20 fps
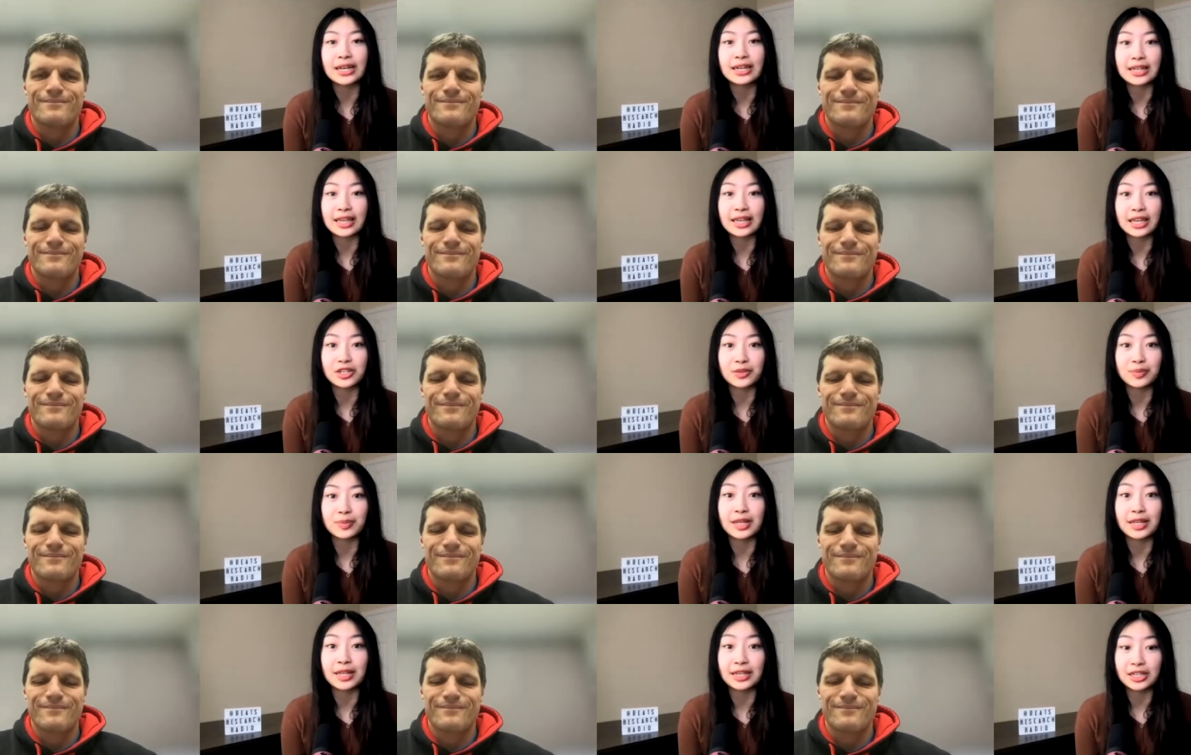
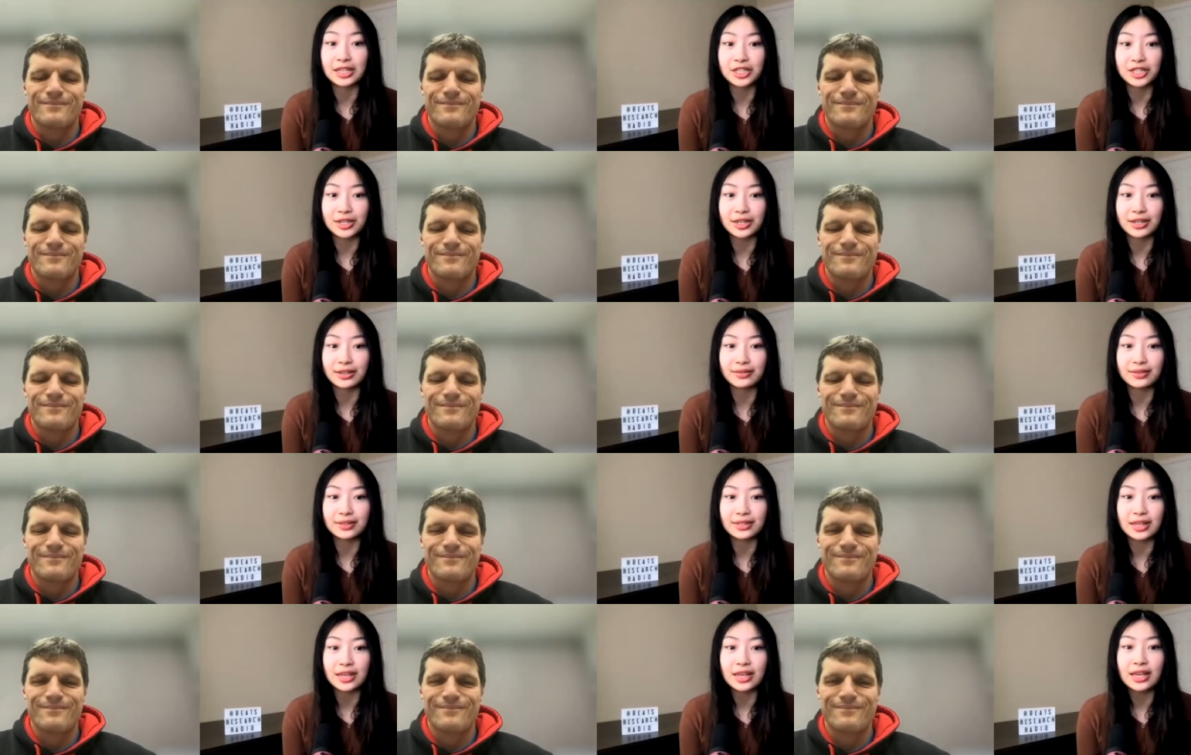Speaker 1: engagement
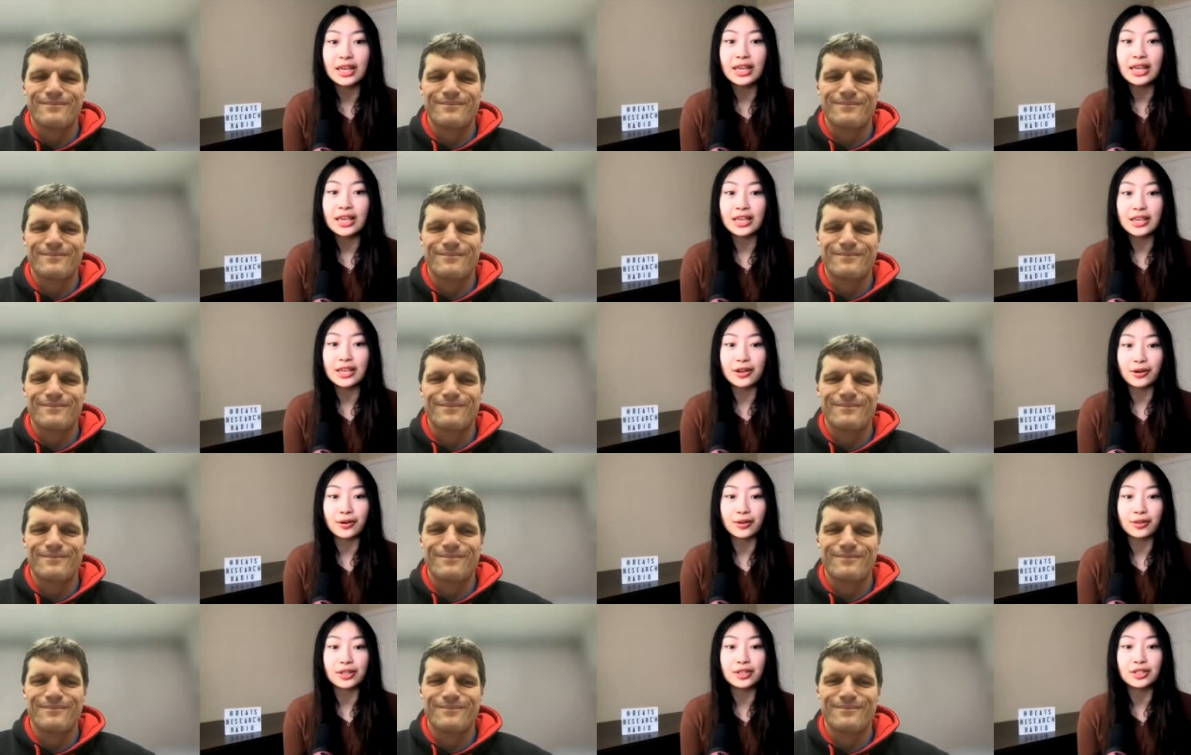initiatives. He
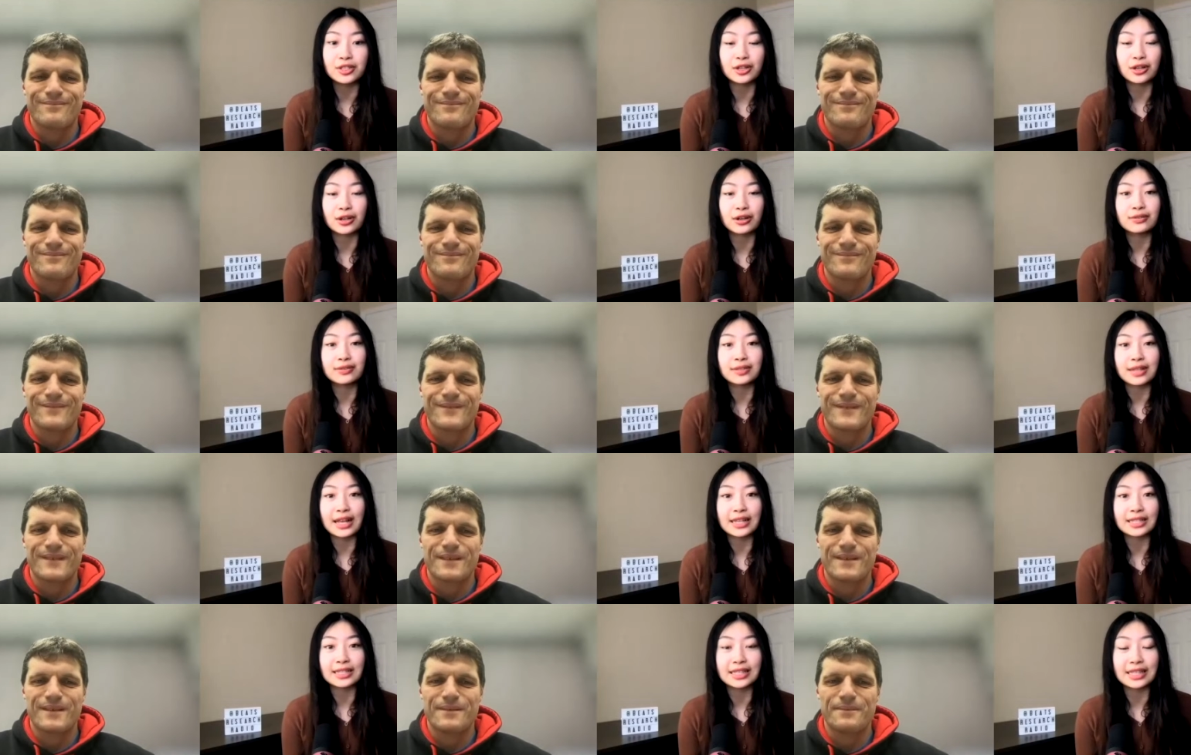currently serves
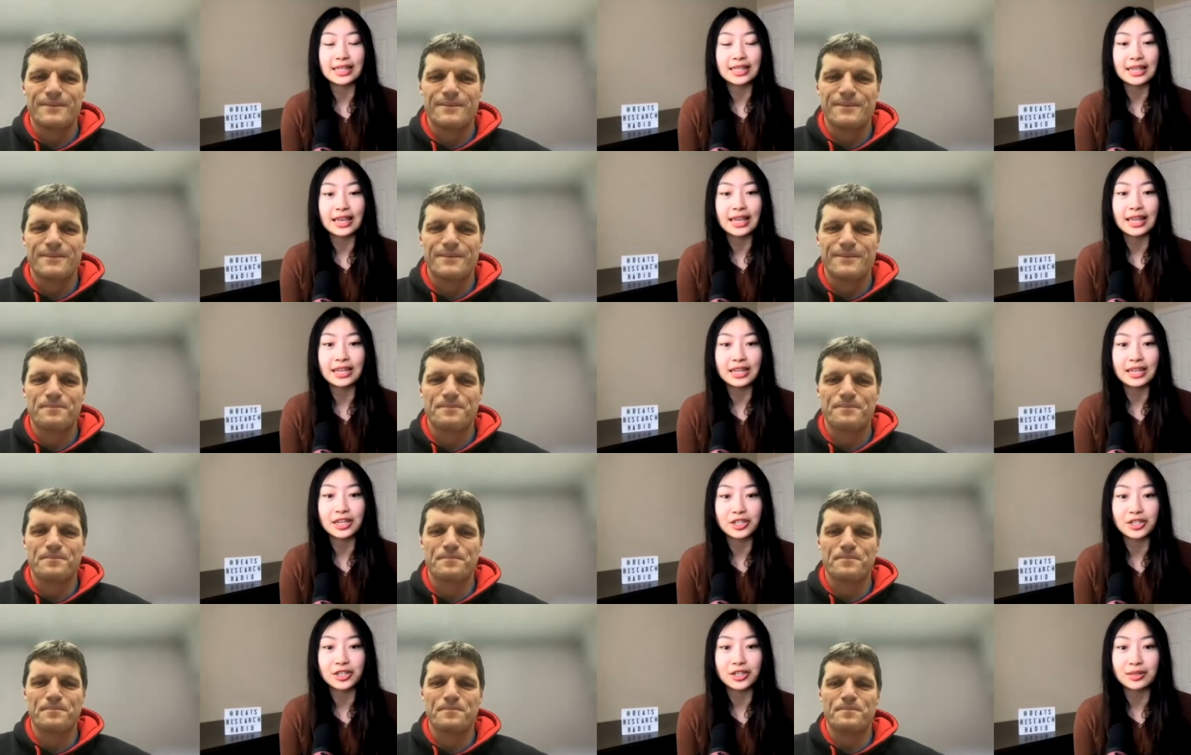as the
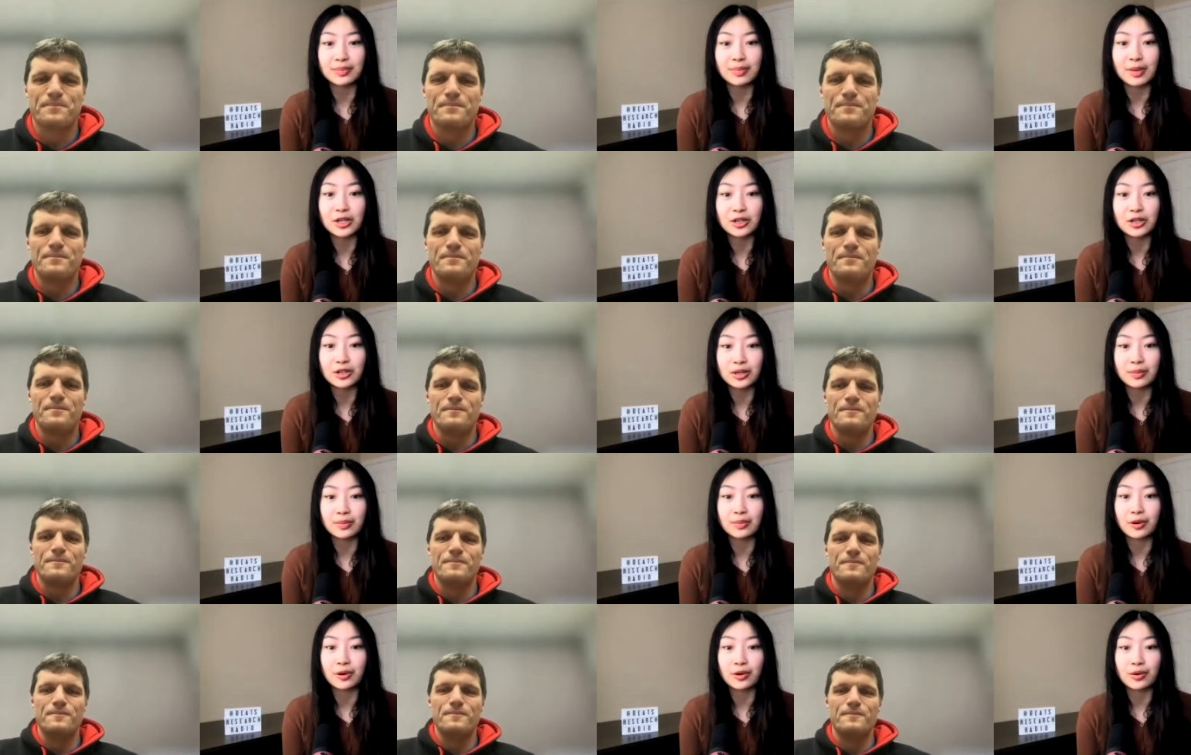Indigenous
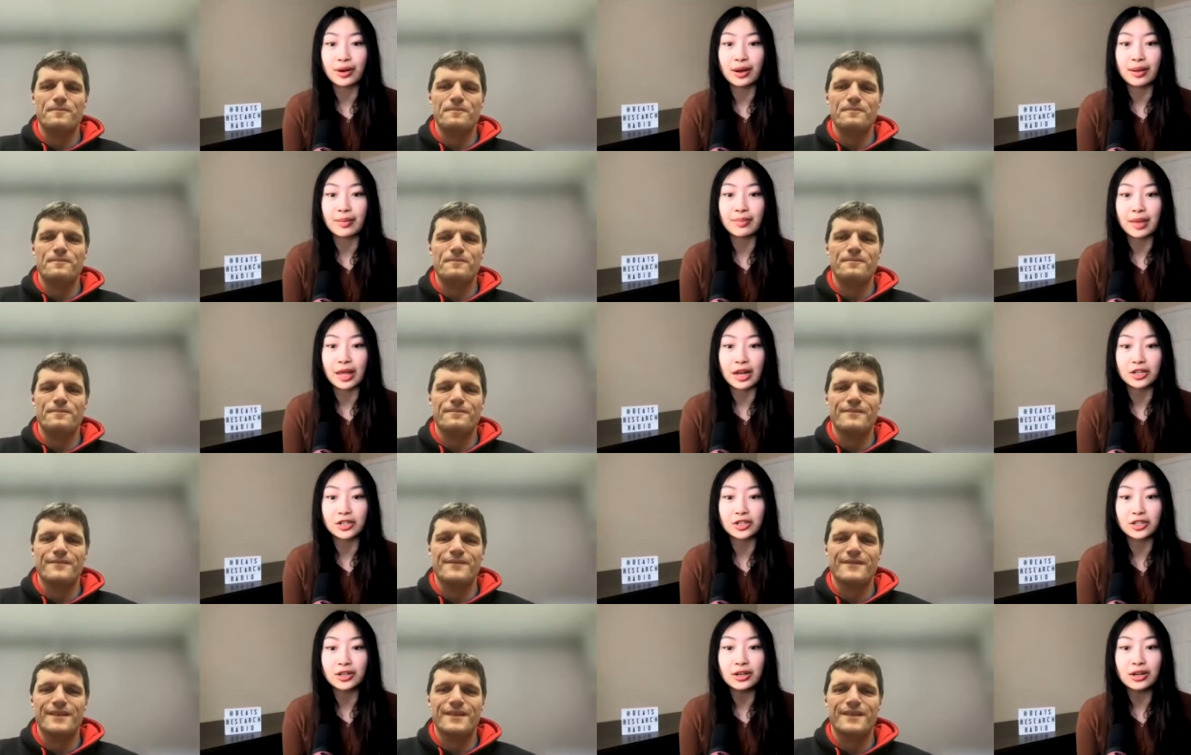Mentorship Program
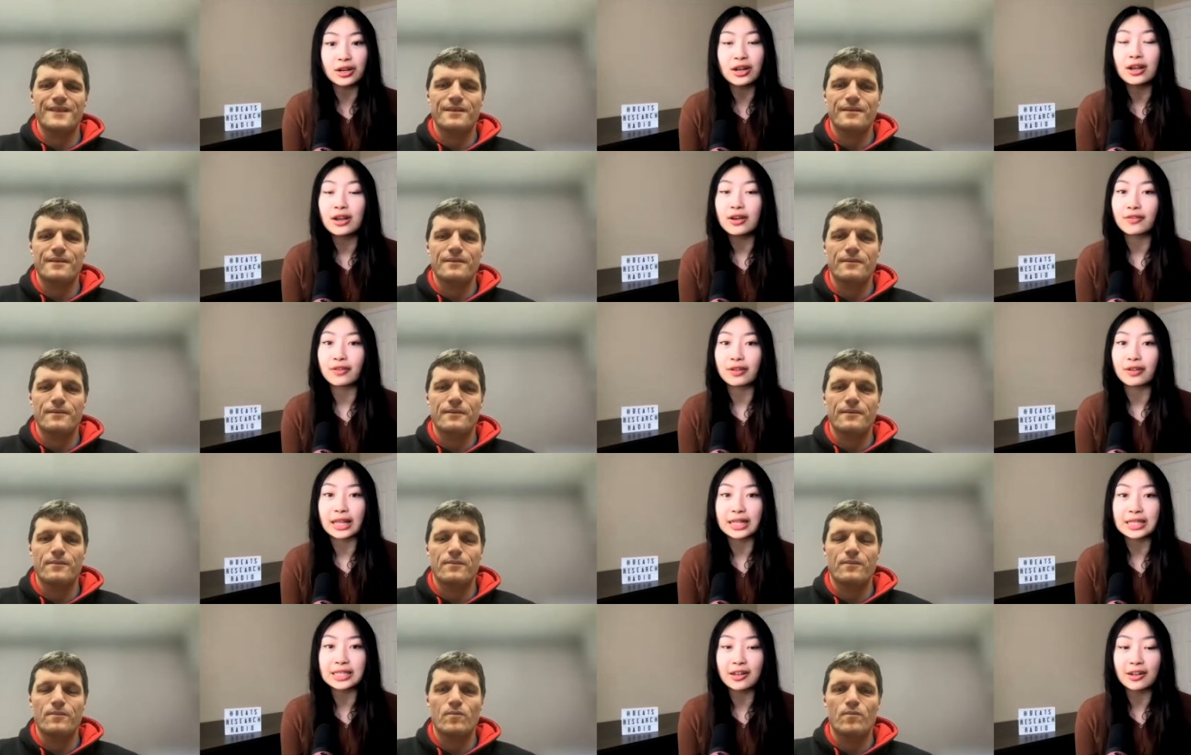Manager for
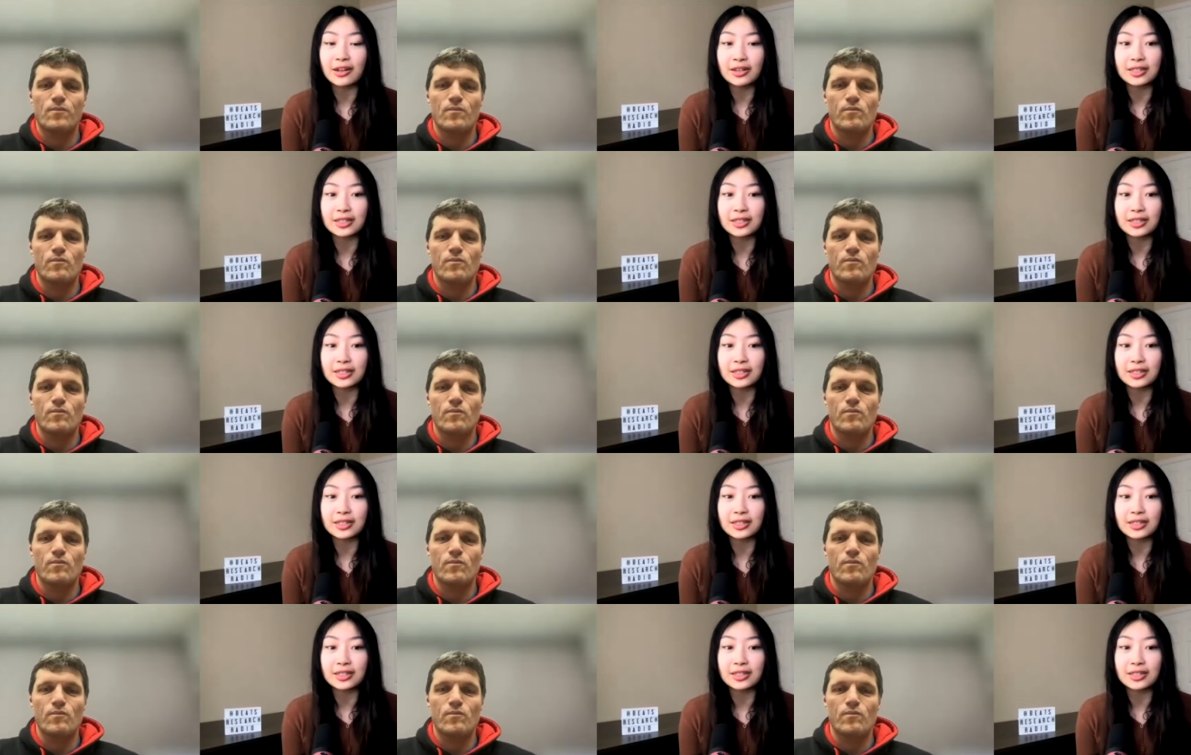Let's Talk